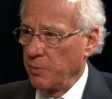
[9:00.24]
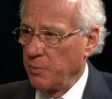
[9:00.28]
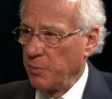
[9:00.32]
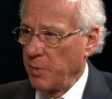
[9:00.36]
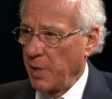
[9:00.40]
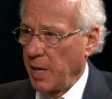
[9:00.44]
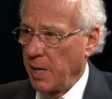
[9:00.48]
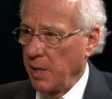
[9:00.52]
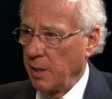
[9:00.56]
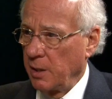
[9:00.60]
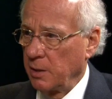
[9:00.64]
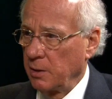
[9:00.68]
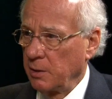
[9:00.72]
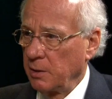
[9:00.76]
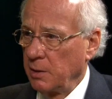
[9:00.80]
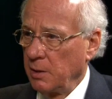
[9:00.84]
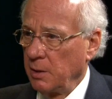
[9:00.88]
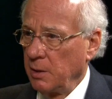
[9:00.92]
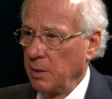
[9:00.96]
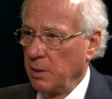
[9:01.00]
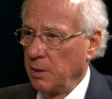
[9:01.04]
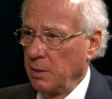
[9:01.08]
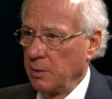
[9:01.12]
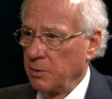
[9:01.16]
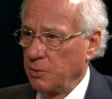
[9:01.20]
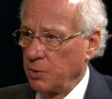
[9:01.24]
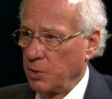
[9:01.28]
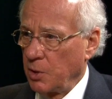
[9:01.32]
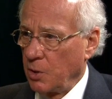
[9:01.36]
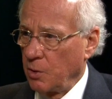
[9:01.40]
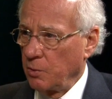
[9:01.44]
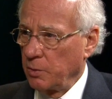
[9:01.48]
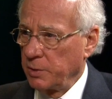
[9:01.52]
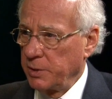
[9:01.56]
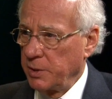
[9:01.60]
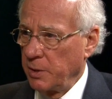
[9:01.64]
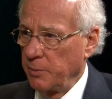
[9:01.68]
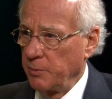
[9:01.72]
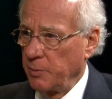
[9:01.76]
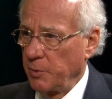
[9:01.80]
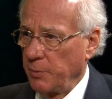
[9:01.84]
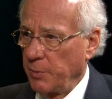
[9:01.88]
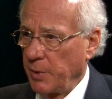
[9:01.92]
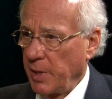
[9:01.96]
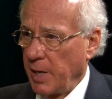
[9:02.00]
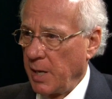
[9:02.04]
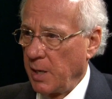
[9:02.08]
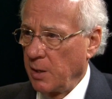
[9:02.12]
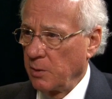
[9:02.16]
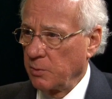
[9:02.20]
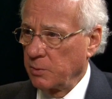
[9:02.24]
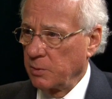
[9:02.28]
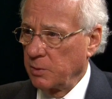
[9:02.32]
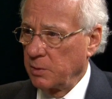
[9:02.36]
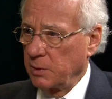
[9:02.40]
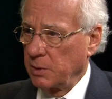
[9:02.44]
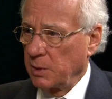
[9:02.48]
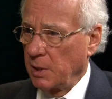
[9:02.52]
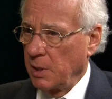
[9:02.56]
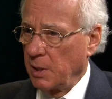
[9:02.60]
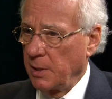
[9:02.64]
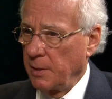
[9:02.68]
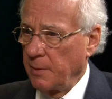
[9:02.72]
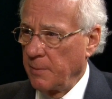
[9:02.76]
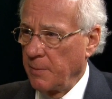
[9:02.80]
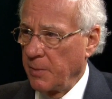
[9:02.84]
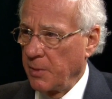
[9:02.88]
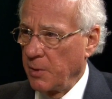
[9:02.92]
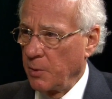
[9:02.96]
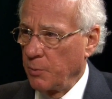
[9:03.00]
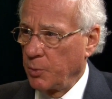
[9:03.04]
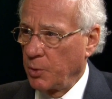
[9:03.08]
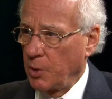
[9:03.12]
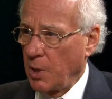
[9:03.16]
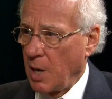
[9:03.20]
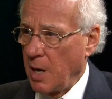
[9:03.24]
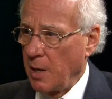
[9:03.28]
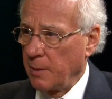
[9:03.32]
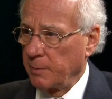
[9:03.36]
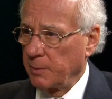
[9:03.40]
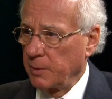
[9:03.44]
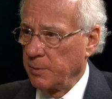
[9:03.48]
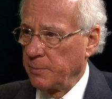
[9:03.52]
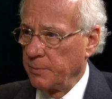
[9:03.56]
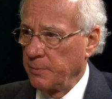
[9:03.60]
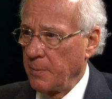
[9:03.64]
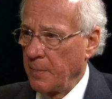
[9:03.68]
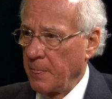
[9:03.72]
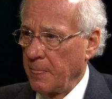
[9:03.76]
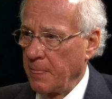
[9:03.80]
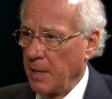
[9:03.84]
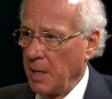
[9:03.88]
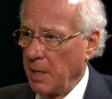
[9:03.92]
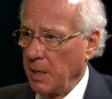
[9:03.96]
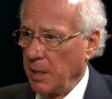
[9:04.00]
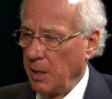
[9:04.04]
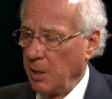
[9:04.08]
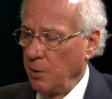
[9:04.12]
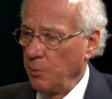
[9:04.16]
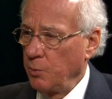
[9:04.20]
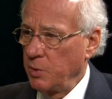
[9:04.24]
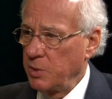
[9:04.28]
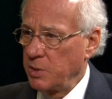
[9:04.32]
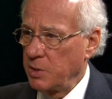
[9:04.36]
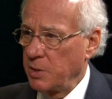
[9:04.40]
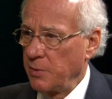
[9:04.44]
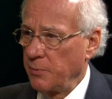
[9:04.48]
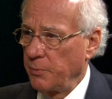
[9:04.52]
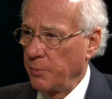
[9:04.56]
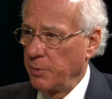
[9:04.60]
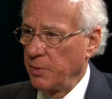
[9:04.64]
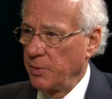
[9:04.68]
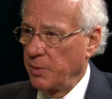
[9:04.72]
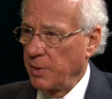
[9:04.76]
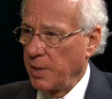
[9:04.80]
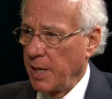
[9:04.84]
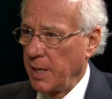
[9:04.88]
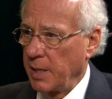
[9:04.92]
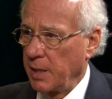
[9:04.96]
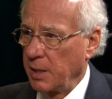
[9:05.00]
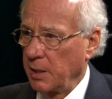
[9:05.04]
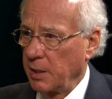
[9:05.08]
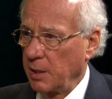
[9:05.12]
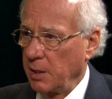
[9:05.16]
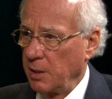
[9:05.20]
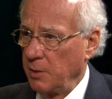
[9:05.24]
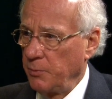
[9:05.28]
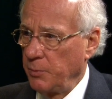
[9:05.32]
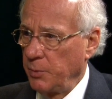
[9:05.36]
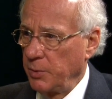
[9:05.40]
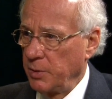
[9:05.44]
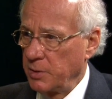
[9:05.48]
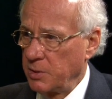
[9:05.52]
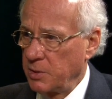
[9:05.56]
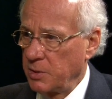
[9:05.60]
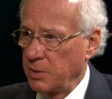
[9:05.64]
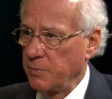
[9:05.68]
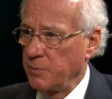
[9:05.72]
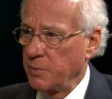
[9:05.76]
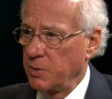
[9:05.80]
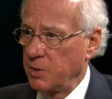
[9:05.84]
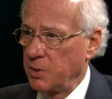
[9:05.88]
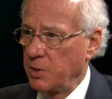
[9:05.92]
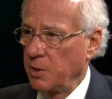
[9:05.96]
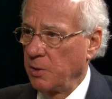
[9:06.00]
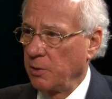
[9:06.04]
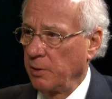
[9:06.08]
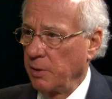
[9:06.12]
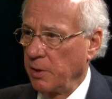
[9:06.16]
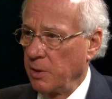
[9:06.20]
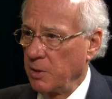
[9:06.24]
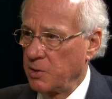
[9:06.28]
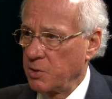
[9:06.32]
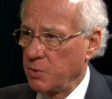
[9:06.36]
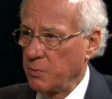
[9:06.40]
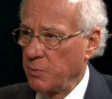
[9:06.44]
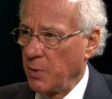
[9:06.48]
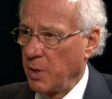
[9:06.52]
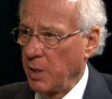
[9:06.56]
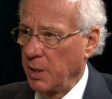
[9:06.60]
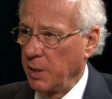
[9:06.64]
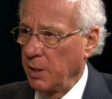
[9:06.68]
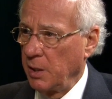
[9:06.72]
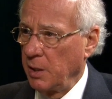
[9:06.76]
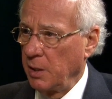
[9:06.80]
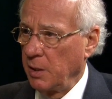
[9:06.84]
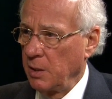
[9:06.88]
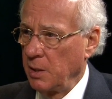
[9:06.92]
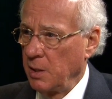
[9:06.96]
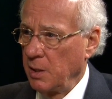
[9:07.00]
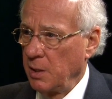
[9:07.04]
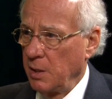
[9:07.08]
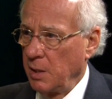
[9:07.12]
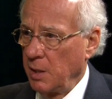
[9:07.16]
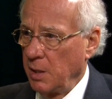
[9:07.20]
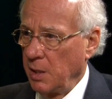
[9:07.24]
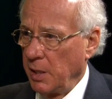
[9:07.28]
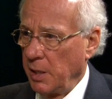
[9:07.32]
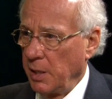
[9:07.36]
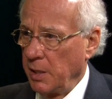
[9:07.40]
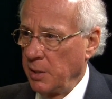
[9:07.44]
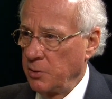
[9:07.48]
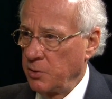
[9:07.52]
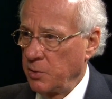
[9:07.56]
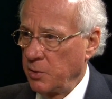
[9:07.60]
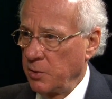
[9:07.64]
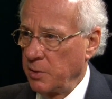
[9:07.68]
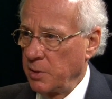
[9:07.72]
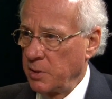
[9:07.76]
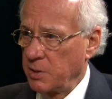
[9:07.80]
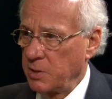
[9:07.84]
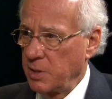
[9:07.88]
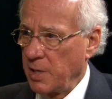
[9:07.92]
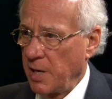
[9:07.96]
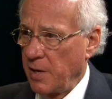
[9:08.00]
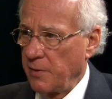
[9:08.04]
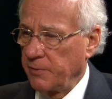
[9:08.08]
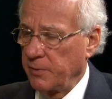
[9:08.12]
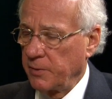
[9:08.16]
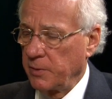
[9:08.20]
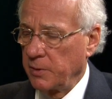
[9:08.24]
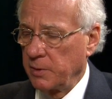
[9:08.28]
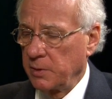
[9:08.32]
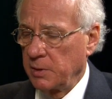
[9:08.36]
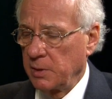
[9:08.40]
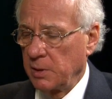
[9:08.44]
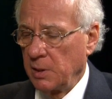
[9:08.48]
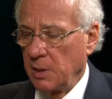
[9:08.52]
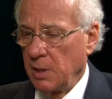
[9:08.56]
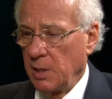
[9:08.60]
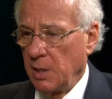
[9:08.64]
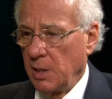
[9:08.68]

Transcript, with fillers: the mayor, told him about uh, the problem. He was sympathetic. He put some serious money into this effort.